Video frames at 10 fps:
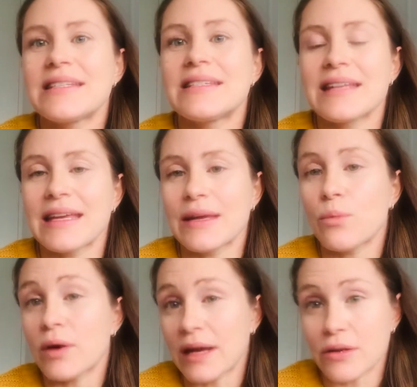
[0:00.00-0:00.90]
see
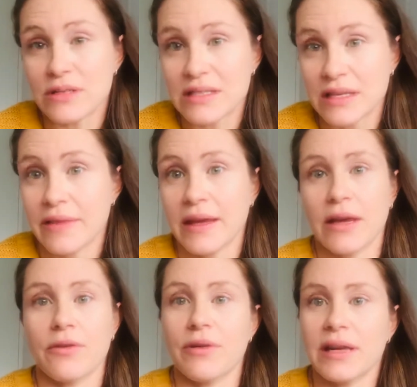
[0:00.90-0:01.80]
what else is in the
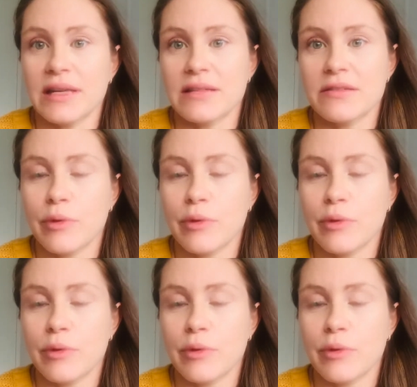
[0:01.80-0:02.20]
ingredients.